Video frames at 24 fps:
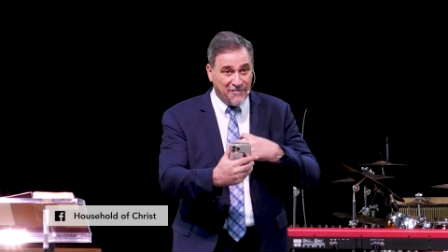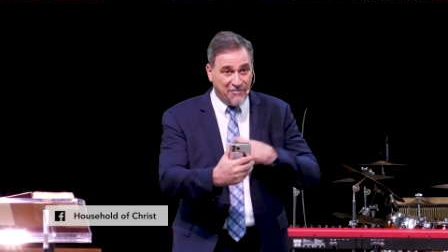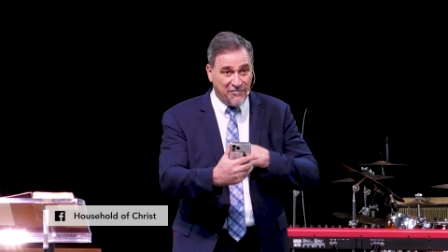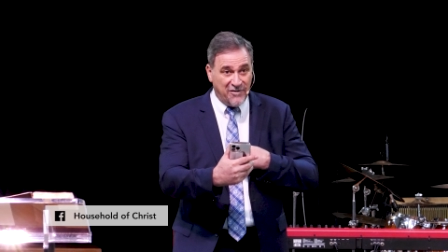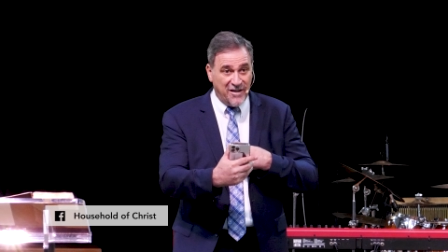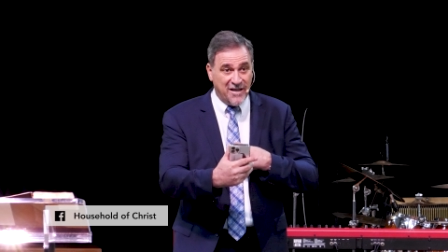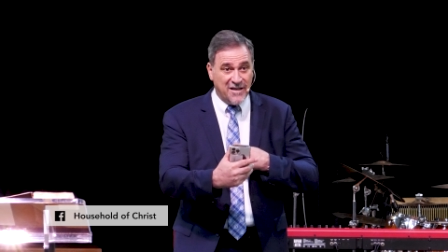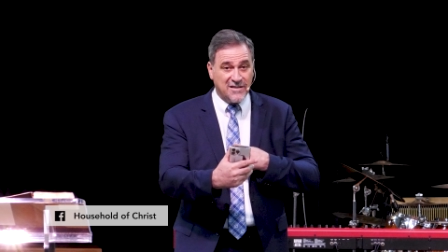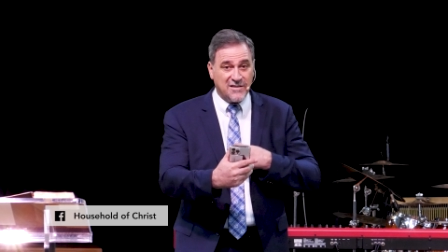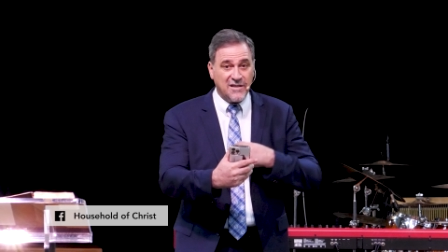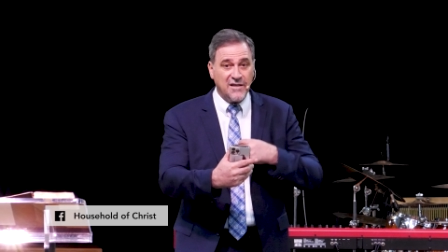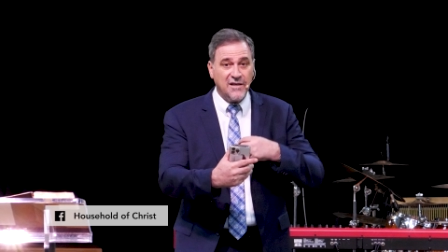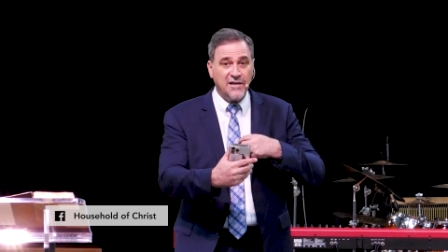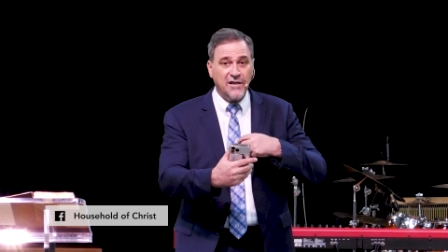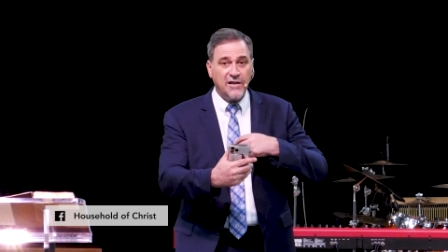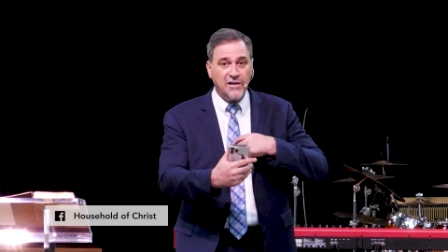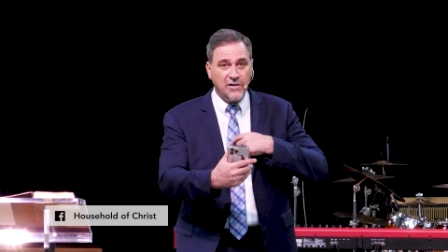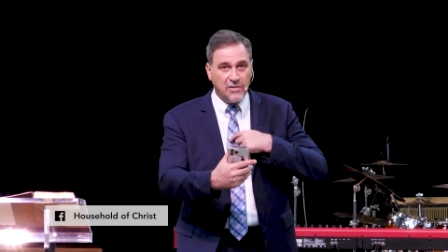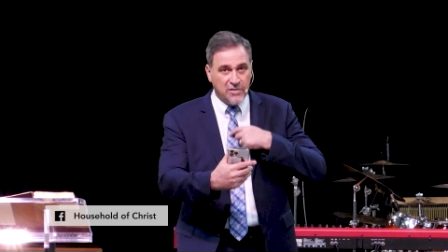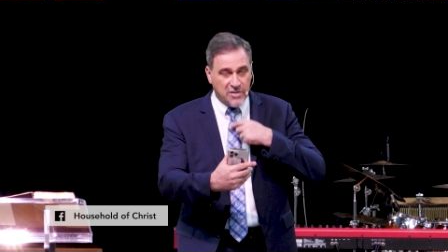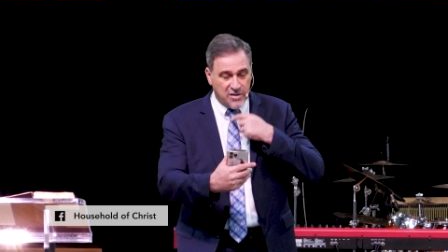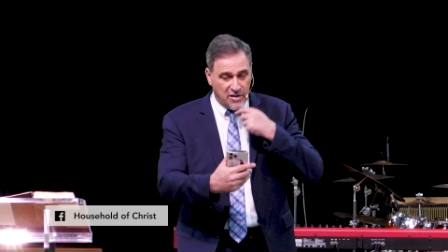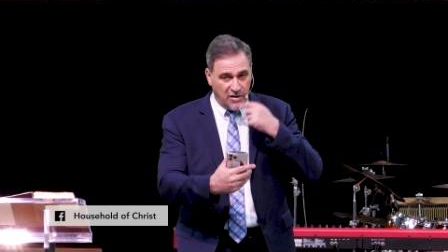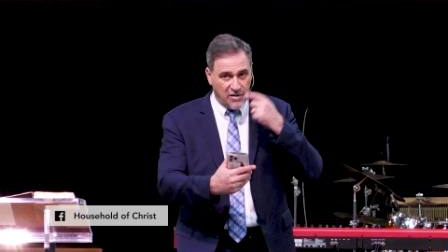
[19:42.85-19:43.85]
things,
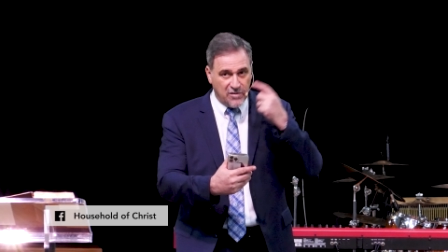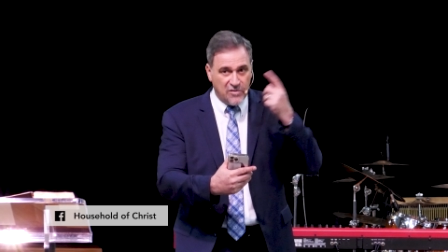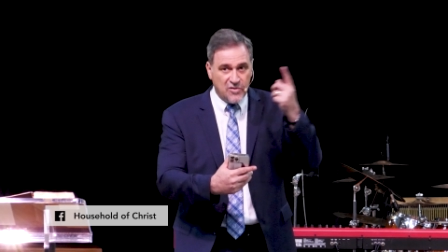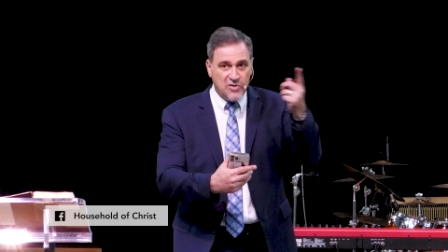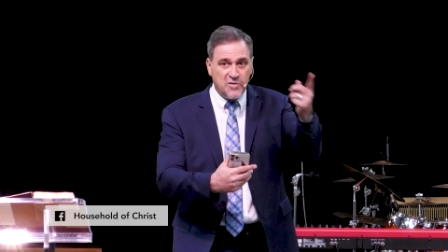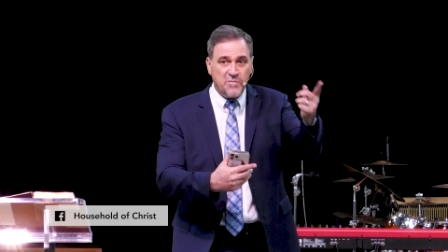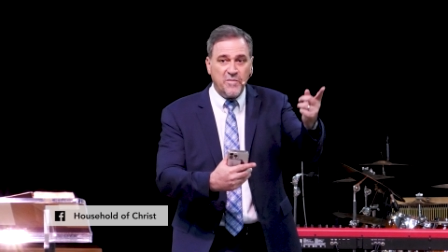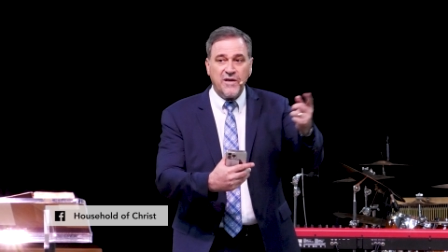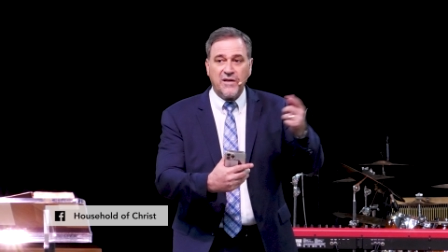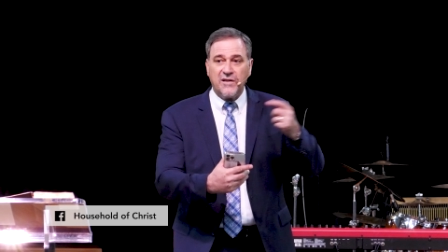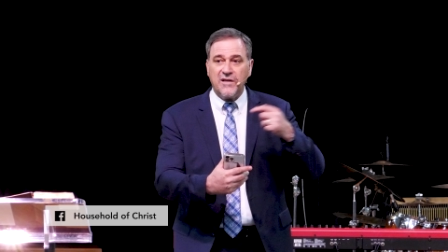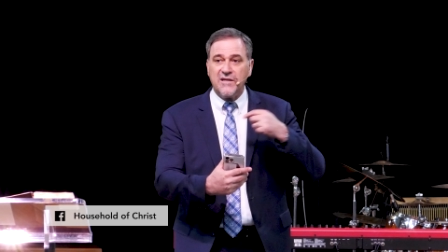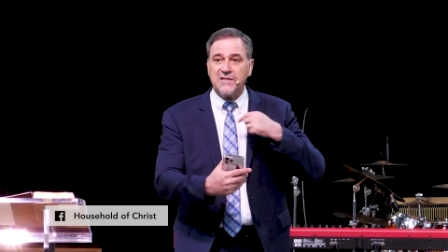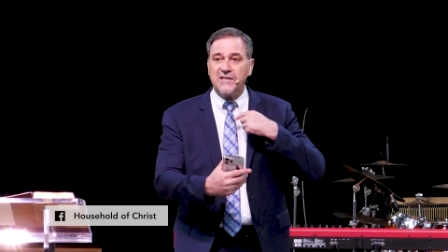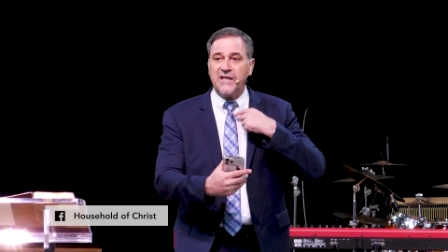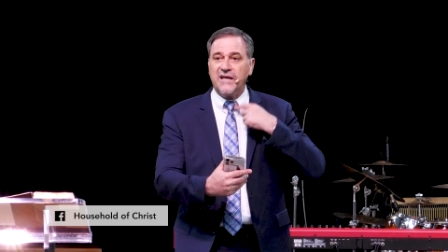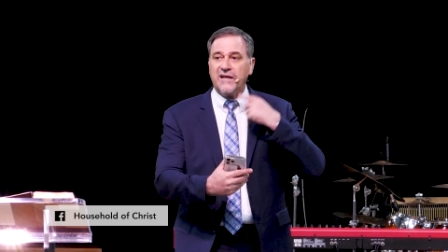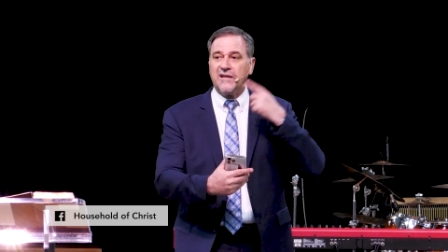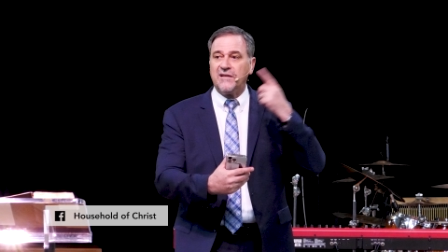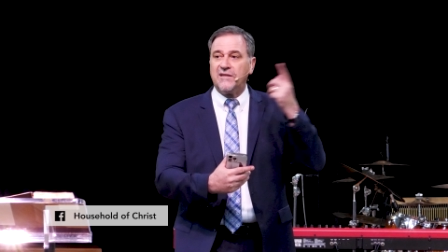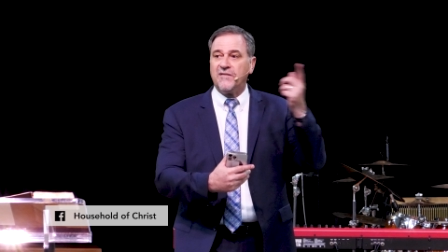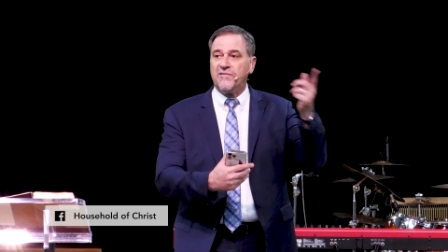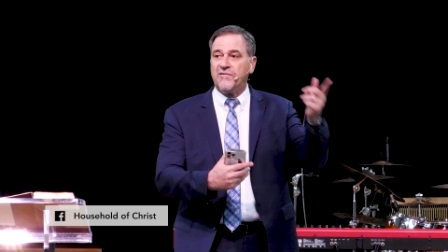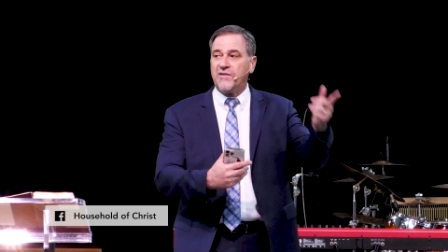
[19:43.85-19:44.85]
you'll start to speak these
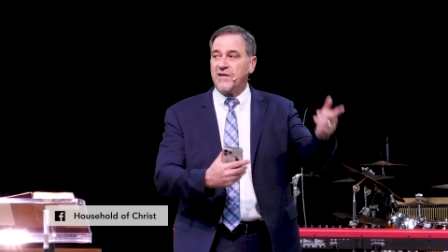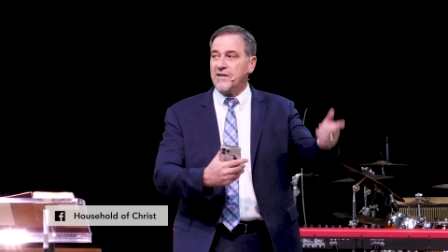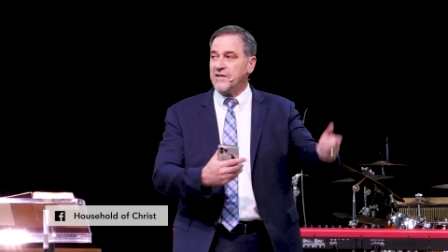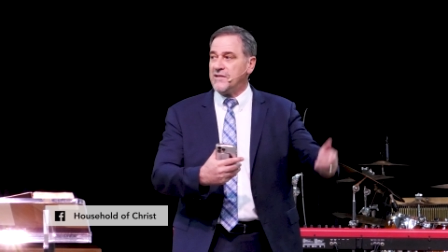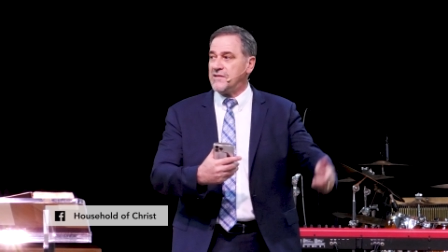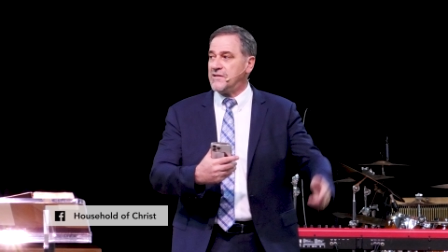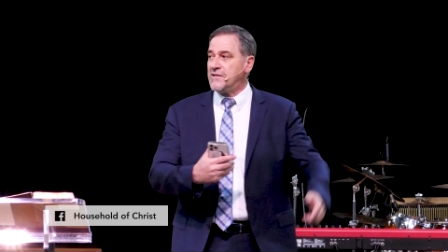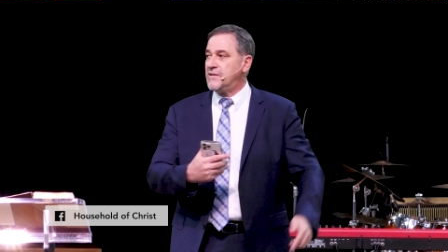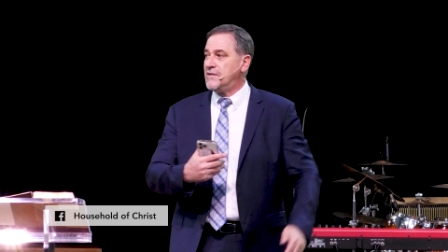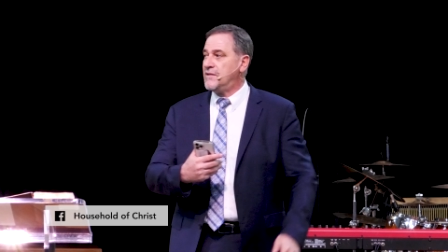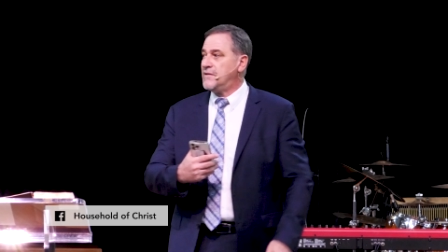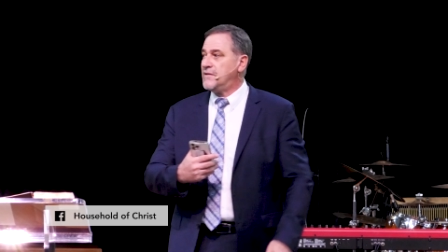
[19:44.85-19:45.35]
negative things.